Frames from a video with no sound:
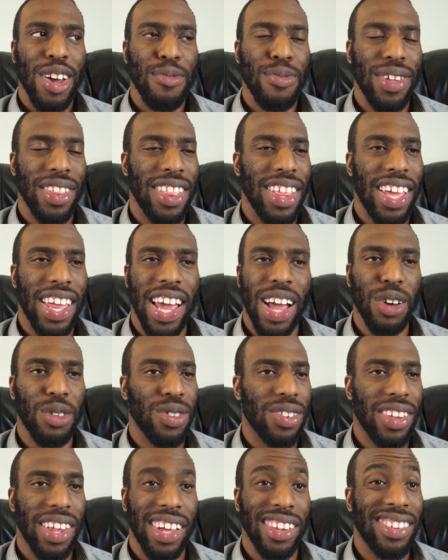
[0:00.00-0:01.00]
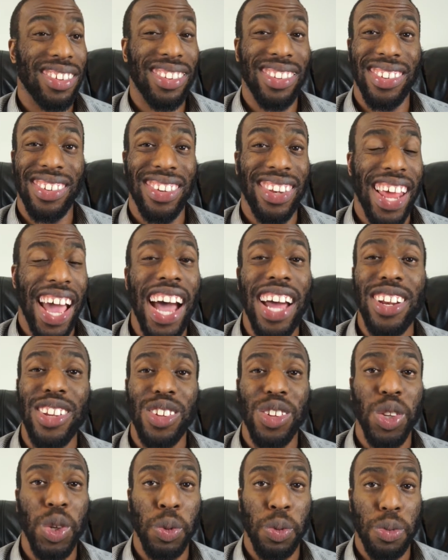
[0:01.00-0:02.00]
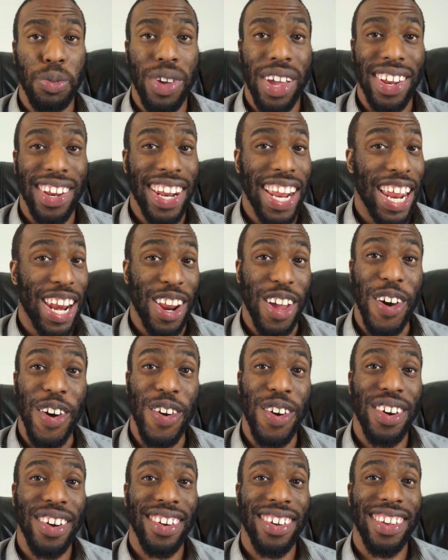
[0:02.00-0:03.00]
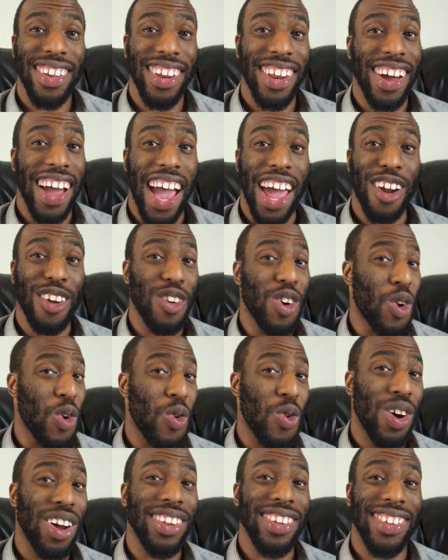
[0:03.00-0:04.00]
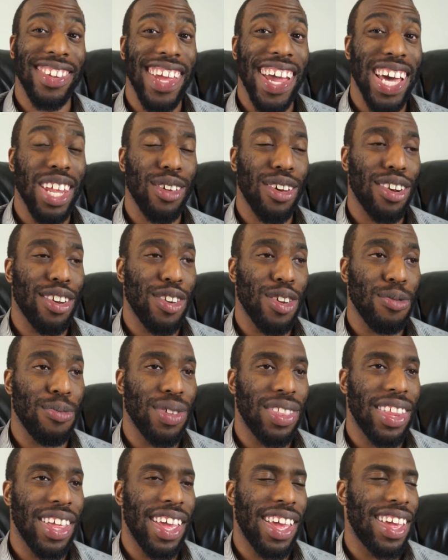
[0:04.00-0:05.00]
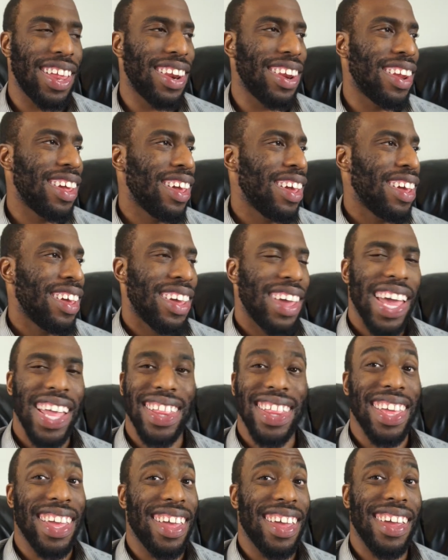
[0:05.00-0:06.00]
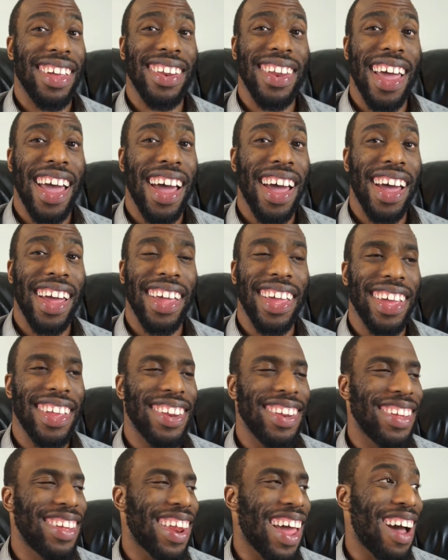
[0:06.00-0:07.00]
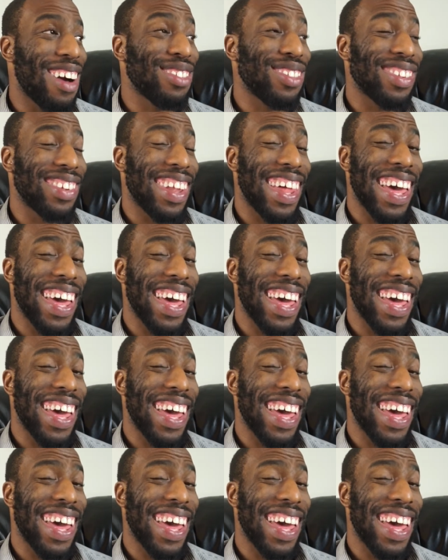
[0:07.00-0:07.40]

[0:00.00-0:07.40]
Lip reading: But then I was like, this is not the Superman that I know. You know, I don't know what this guy's about to do. But then at the end, how it ended, I was